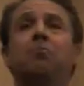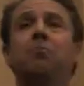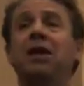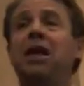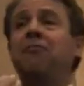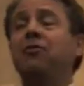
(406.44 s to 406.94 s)

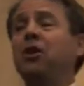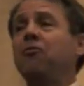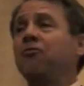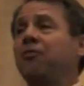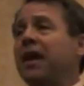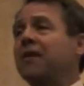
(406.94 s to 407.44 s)
But if you
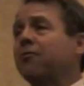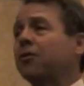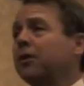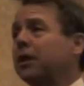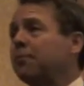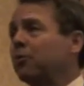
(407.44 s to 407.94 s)
favor
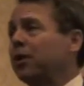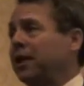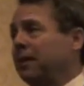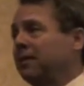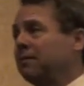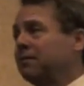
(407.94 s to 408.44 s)

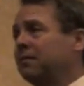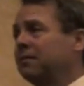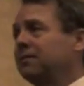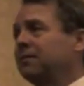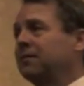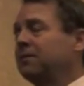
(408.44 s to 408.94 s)
liberty,
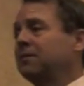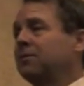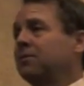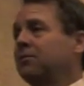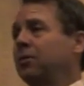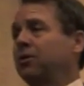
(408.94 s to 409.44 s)

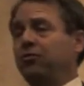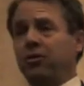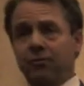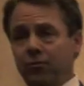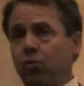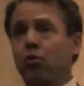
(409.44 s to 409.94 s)
which
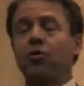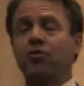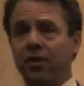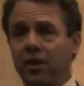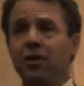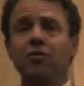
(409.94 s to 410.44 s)
of course
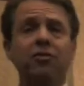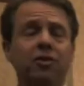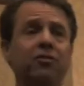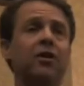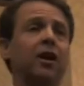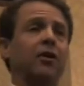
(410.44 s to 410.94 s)
is
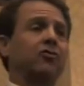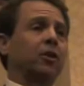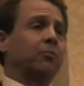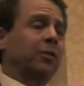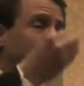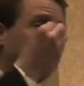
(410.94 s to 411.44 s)
this
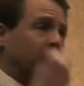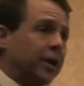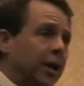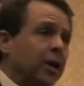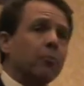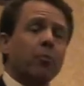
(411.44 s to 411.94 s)
concept of
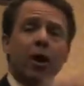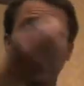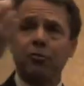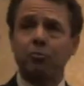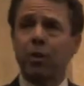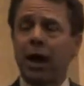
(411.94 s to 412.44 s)
free
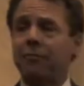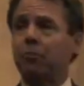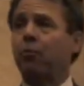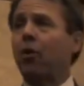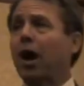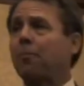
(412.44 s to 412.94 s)
enterprise,
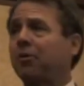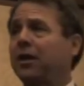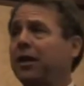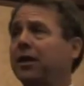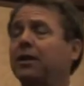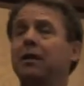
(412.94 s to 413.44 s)
private
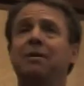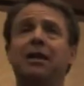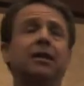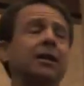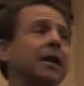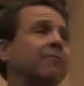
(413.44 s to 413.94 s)
property, and
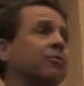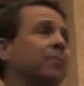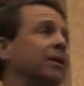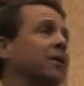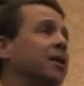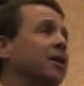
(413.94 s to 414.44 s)
limited
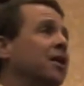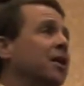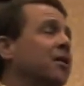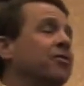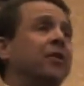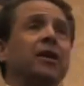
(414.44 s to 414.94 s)
government,
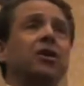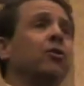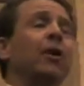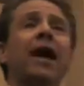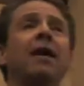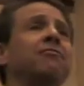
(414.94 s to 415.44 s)
then
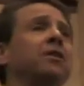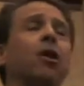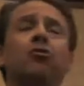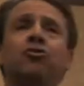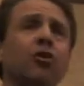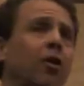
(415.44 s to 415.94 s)
you have
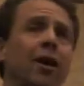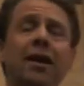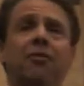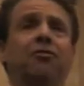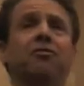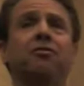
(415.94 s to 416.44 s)
no
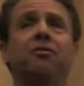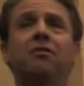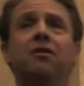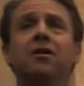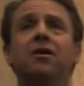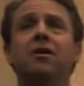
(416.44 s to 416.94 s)
choice
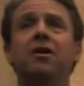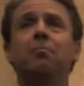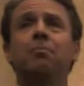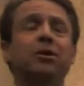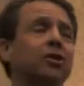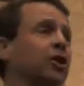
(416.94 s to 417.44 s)

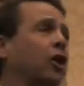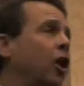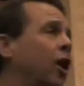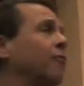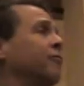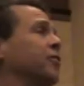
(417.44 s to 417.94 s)
but to
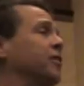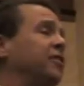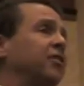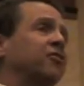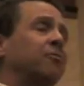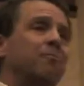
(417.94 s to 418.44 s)
call for the
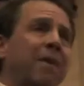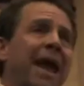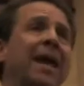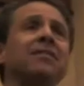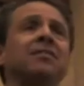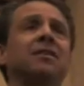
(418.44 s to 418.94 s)

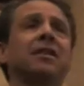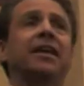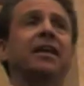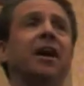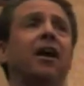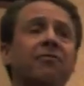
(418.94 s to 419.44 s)

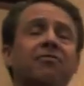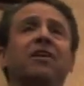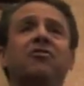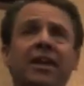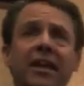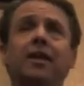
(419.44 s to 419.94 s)
dismantling of
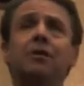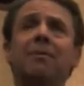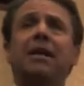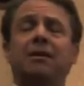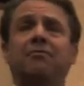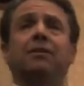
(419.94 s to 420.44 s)
this
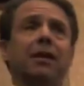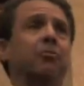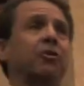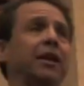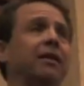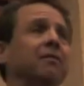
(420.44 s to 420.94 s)
enemy of
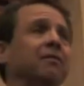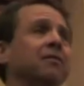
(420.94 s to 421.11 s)
liberty,